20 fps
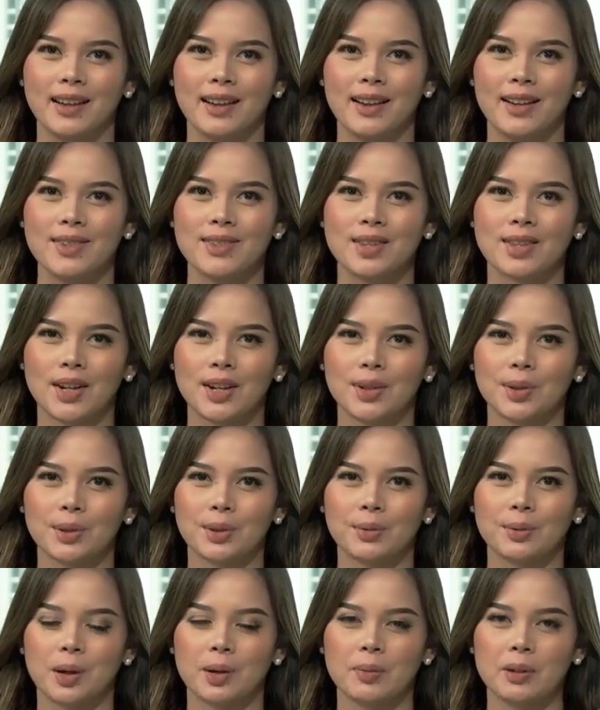Senator
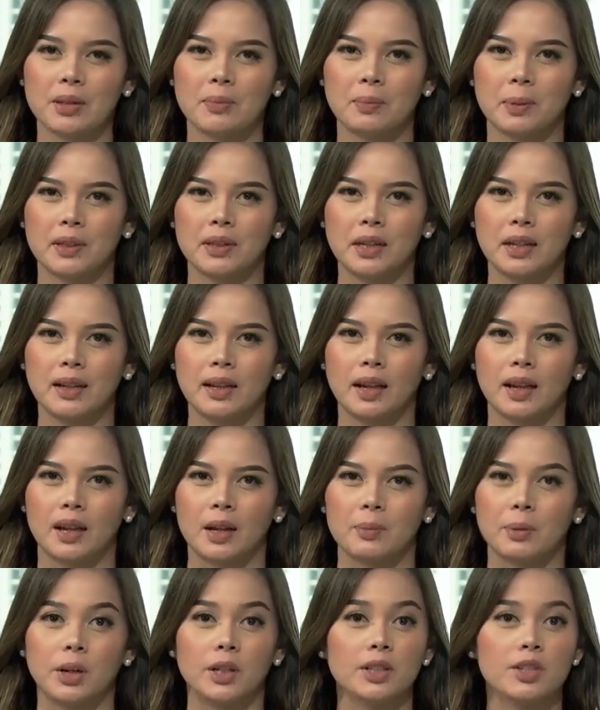Robin Padilla
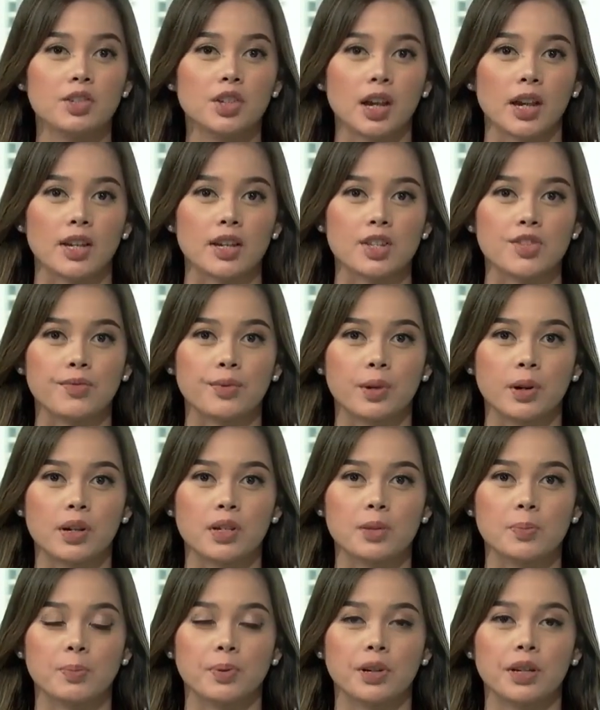apologized for his
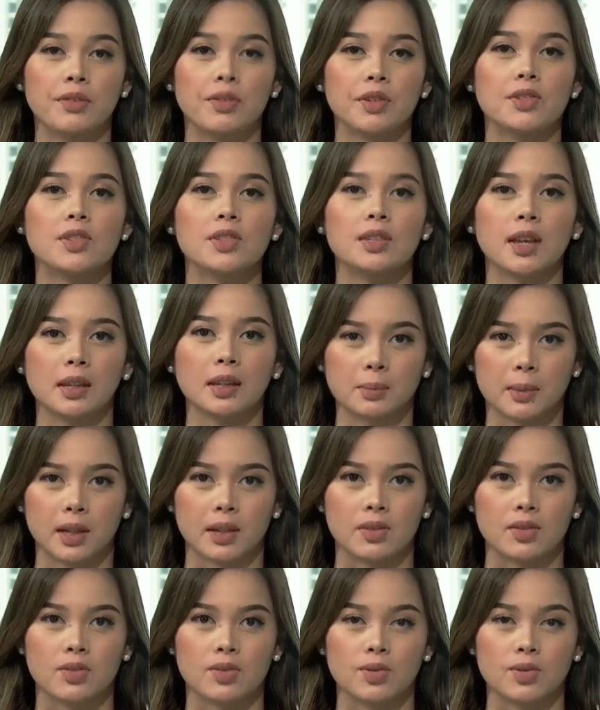previous statements